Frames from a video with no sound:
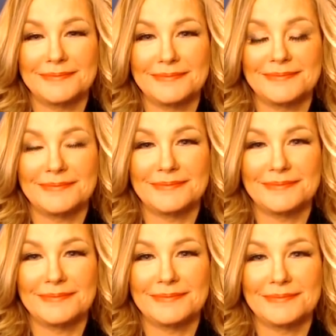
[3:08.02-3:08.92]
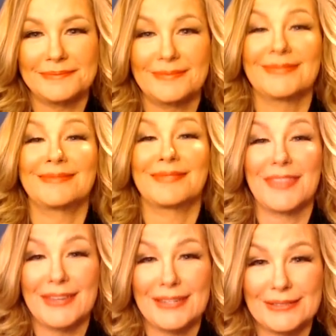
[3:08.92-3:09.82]

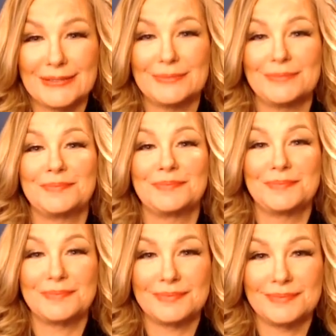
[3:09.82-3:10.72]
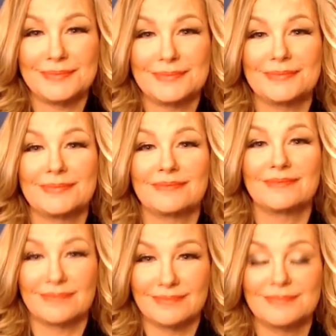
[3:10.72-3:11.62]

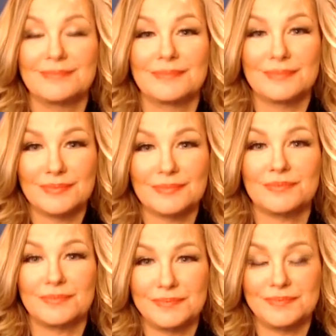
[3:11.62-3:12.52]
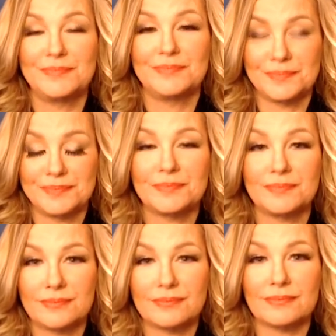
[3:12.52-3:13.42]

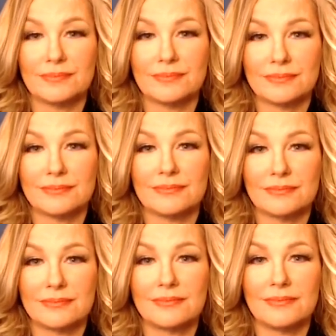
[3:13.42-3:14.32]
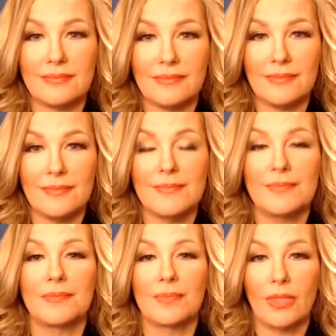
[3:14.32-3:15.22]

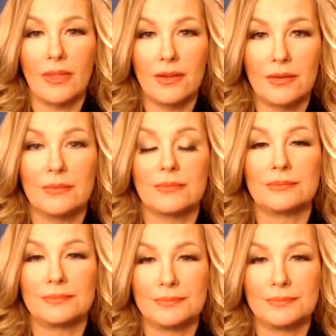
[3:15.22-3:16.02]
The person shown says nothing.